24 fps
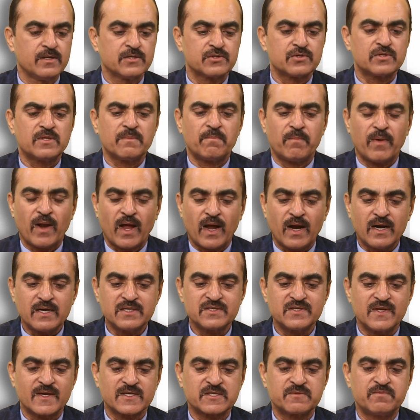So, the
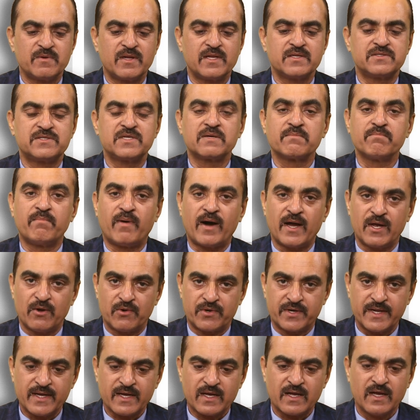plants experiencing
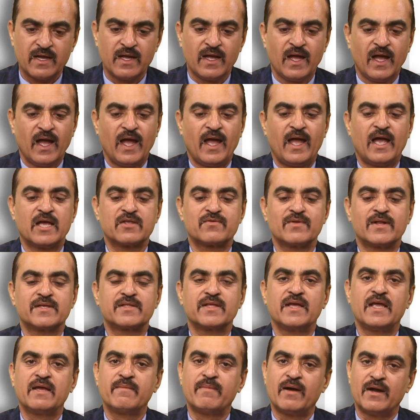biotic as well as
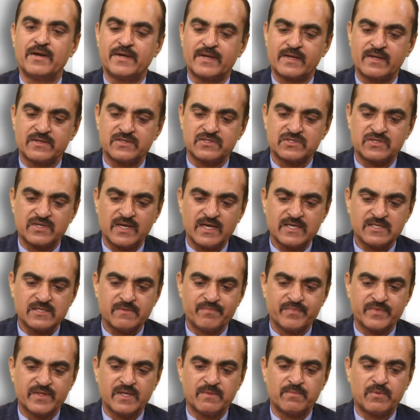the abiotic stress,
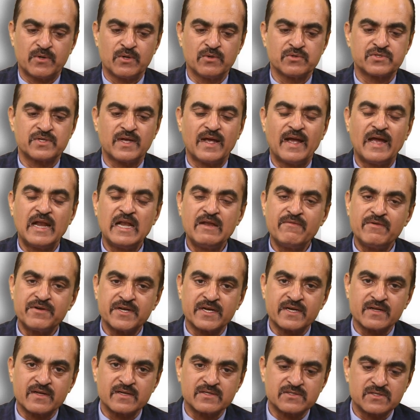they produce
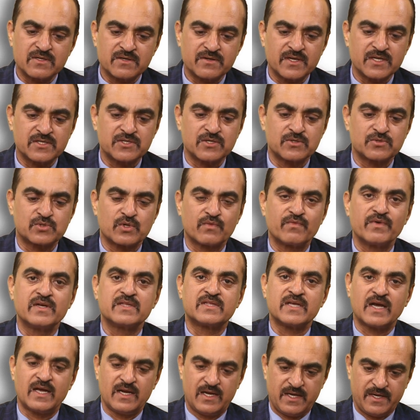elevated concentrations of
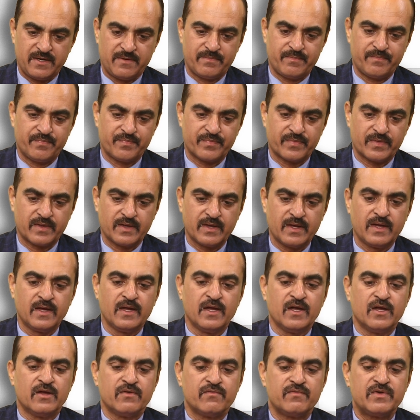ethylene
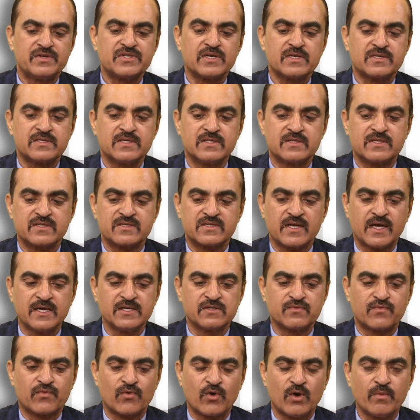which are
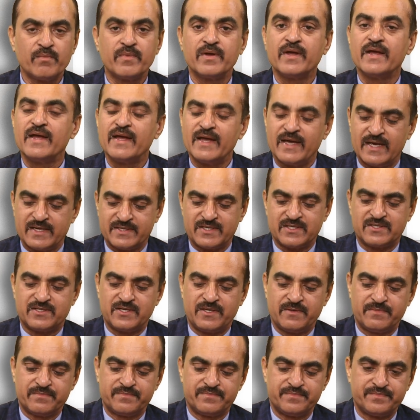synthesized from
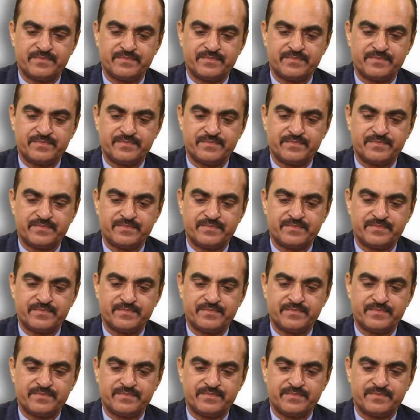ACC.